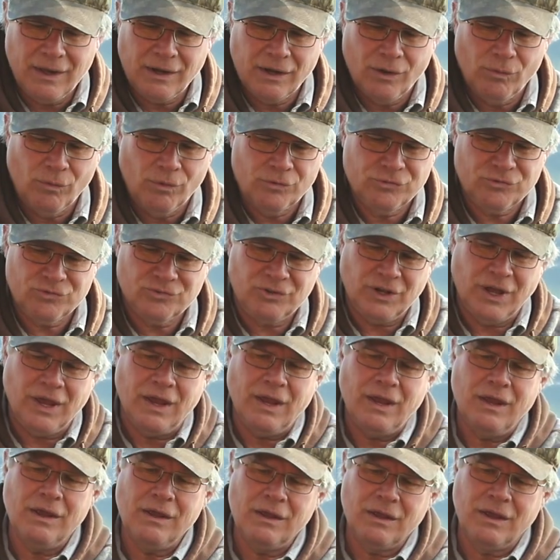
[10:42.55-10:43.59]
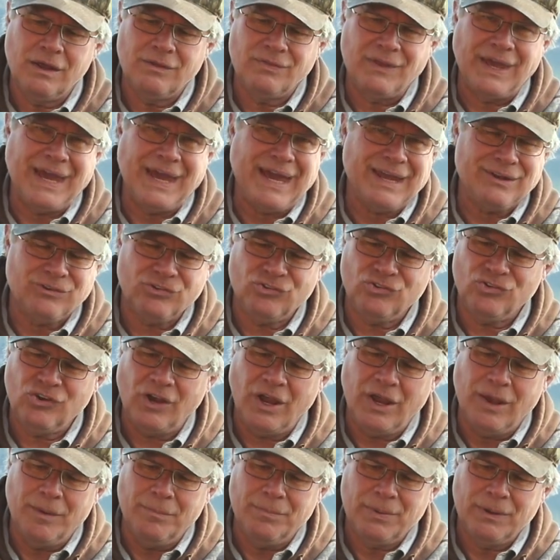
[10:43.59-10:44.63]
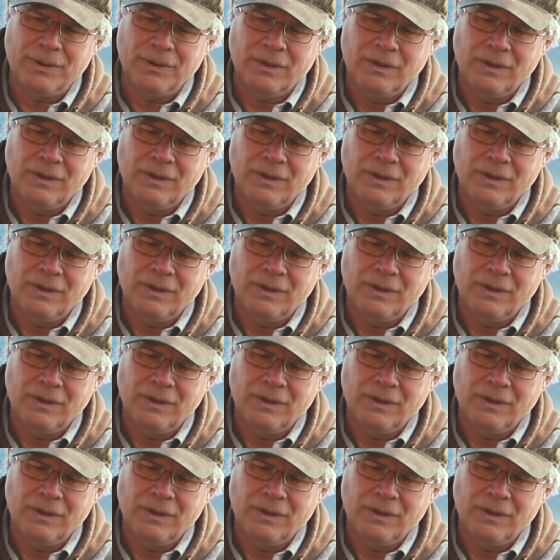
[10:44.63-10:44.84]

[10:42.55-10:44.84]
and it will stay in that shape.